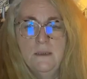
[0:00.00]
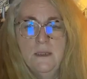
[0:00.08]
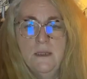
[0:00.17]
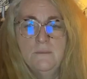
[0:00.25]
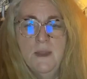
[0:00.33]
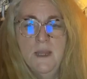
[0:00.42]

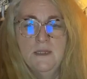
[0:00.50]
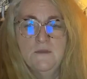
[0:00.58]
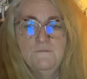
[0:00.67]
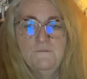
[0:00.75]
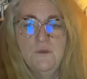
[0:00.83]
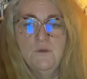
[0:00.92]
It'd make
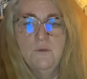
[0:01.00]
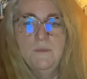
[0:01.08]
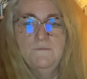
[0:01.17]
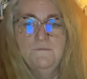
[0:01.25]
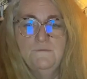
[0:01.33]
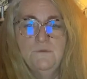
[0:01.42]
a film
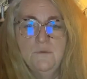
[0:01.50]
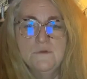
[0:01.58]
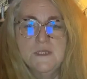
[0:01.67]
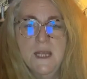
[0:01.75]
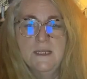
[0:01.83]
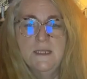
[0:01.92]
in full
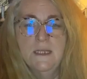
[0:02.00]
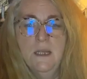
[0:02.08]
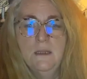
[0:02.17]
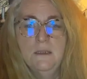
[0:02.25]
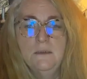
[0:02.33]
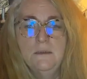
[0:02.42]

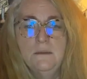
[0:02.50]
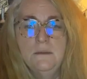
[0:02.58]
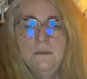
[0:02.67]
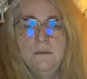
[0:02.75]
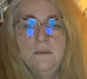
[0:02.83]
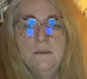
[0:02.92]
Technicolor.
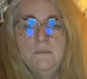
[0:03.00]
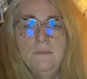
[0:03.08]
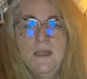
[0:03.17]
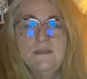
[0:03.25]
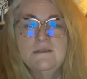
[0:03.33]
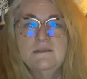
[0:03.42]

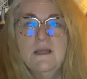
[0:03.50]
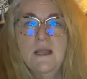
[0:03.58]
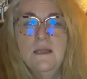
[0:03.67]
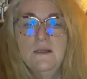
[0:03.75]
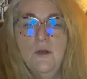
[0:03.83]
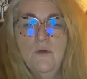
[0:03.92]

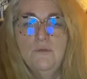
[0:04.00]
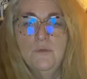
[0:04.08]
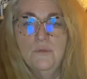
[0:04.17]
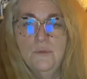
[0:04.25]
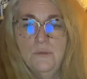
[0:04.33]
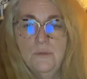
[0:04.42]
Bestseller
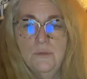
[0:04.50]
novel.